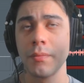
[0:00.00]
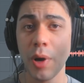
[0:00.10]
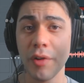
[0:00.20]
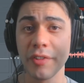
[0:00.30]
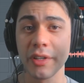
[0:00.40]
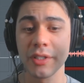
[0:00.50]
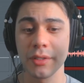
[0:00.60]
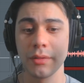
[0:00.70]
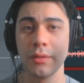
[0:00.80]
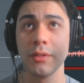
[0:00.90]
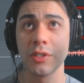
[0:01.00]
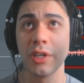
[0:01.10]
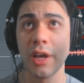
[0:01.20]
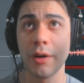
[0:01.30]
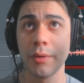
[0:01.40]
Perfect. So
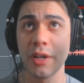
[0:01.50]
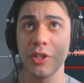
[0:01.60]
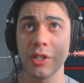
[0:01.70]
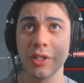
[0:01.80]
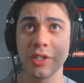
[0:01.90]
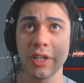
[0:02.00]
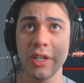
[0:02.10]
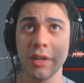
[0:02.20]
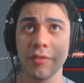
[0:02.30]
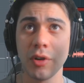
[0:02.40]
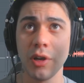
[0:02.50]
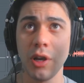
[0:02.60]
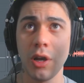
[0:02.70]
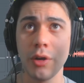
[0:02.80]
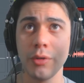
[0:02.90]
now, as you can see, I've got
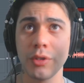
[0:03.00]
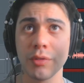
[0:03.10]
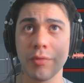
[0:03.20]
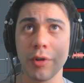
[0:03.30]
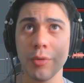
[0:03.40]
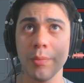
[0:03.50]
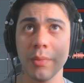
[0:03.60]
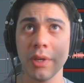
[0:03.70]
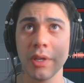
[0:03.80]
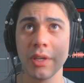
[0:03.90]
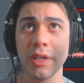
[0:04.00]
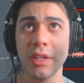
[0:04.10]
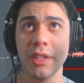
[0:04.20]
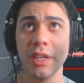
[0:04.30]
loads of room in